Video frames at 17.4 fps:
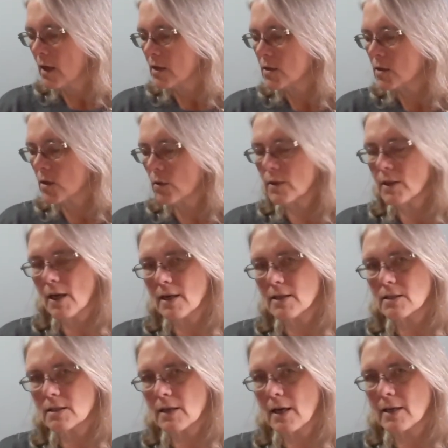So
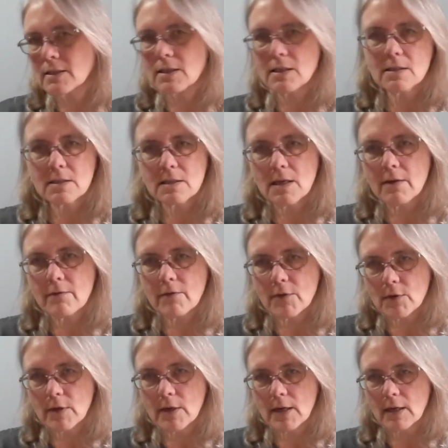yes, I did save
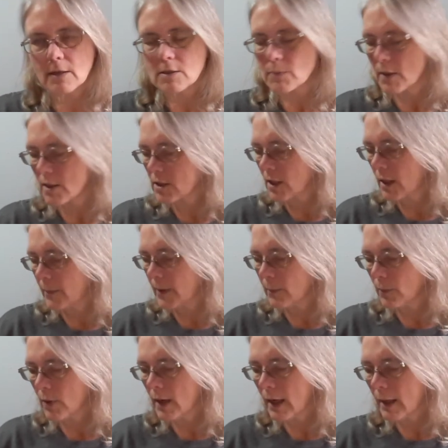$30 by
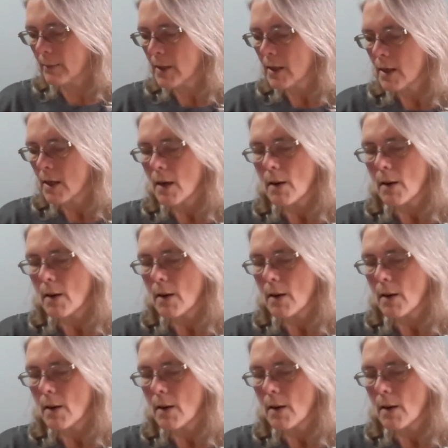shopping Prime.